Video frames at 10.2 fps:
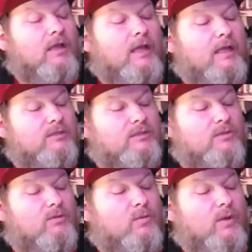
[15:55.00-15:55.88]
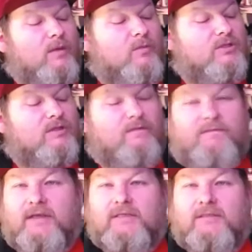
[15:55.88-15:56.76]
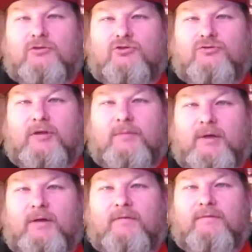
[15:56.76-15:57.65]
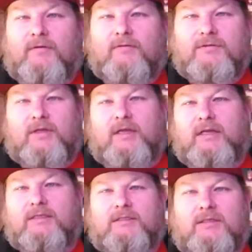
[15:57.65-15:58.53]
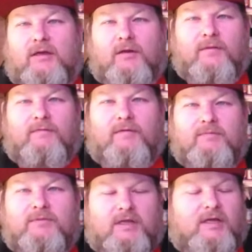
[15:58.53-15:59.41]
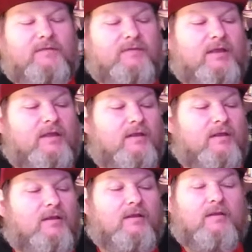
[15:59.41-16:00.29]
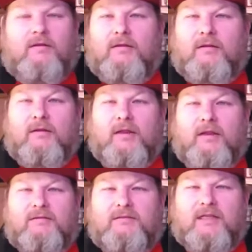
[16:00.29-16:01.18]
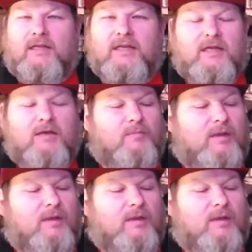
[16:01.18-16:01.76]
It's the way in which it fits. The trigger button feels nice. On the flip side of it, it's a little bit